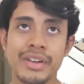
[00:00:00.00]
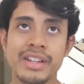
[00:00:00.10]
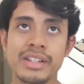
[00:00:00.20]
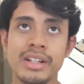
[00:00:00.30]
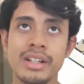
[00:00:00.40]

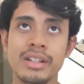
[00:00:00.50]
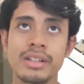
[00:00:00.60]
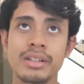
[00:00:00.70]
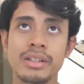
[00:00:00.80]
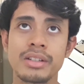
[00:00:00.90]

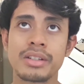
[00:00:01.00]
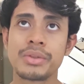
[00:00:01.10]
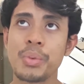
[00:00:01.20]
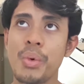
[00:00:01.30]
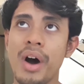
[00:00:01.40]

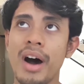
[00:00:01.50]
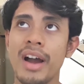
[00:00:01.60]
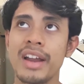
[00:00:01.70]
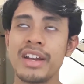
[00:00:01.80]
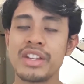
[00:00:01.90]
reasons
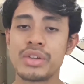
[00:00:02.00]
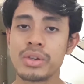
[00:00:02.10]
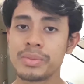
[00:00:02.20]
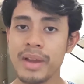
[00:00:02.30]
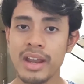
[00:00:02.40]
why they
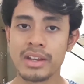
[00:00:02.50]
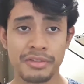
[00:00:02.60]
choose me.